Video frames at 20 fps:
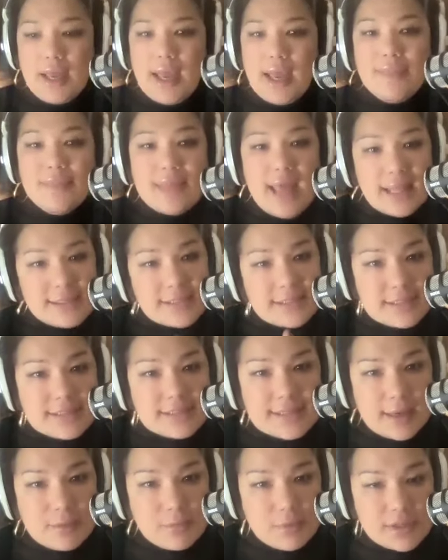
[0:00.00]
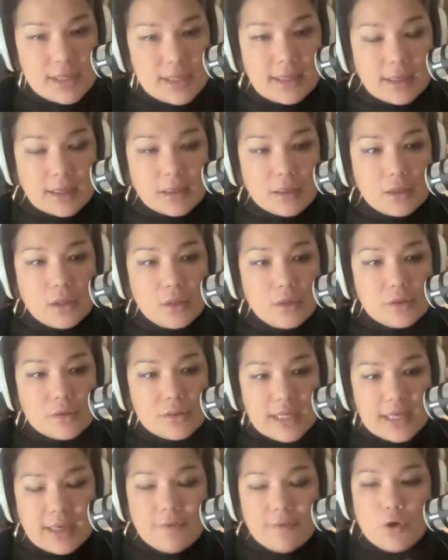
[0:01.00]
And that's the same thing.
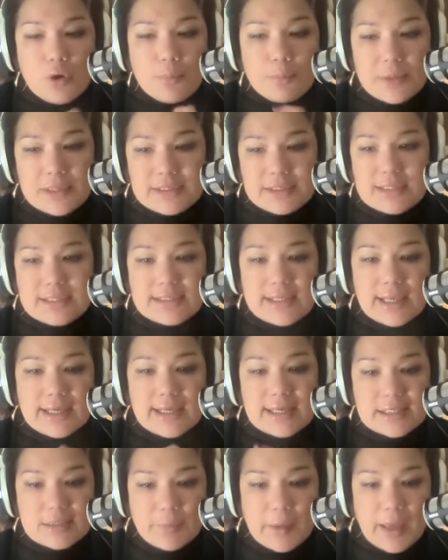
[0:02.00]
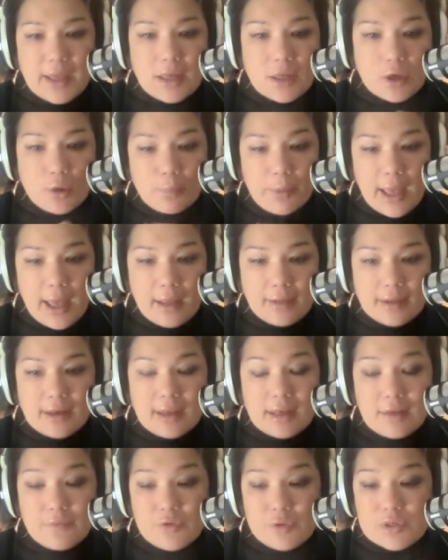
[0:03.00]
Think of your business like expanding your palette.
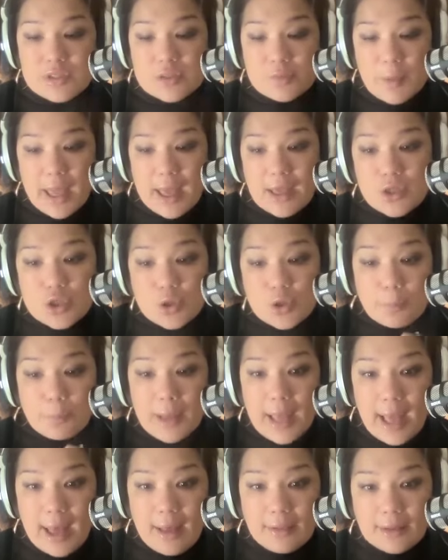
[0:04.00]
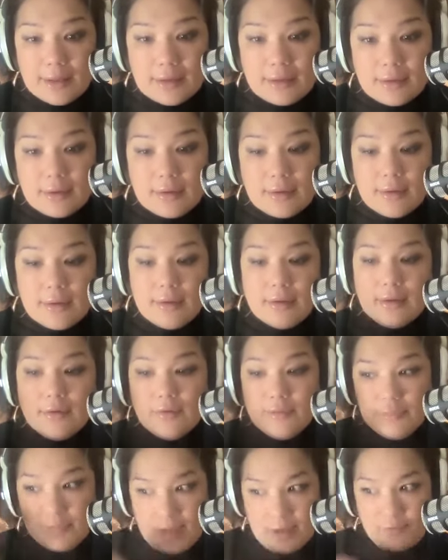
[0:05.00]
And if you expand your palette
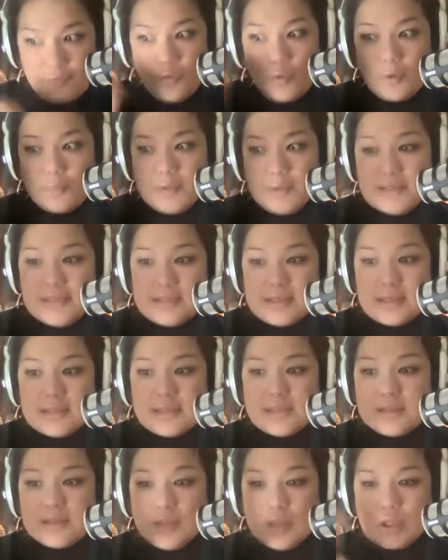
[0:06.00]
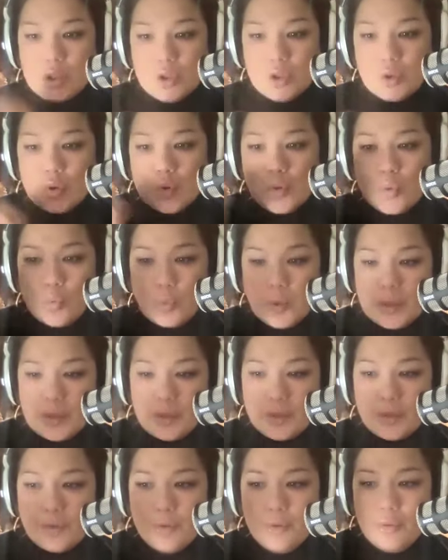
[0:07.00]
for business, you
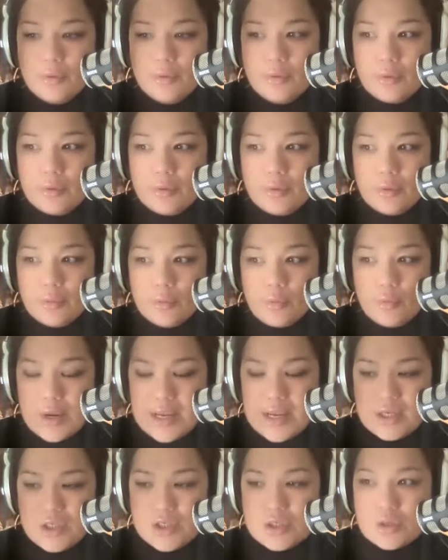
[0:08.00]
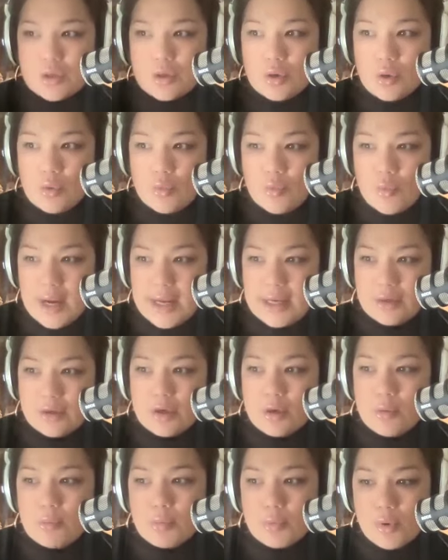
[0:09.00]
will reach
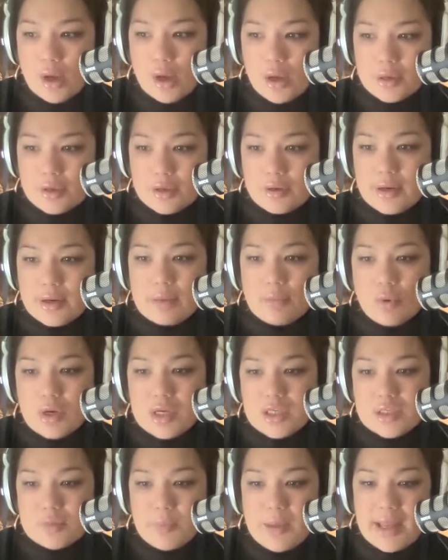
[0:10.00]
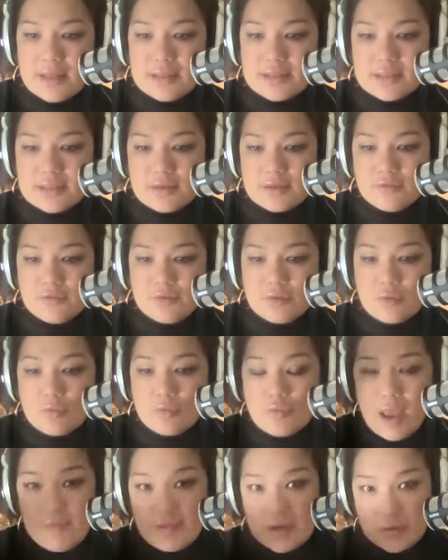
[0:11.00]
greater, broader, and more expansive
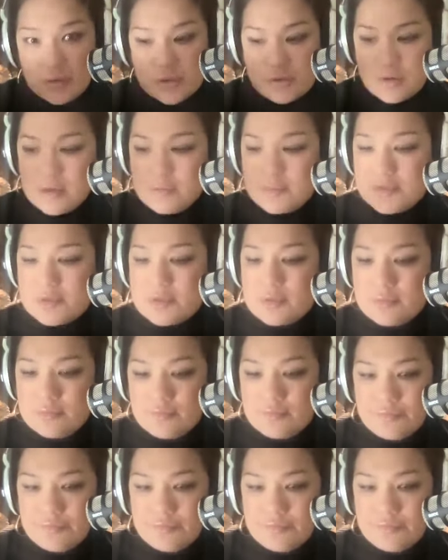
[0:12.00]
revenue streams.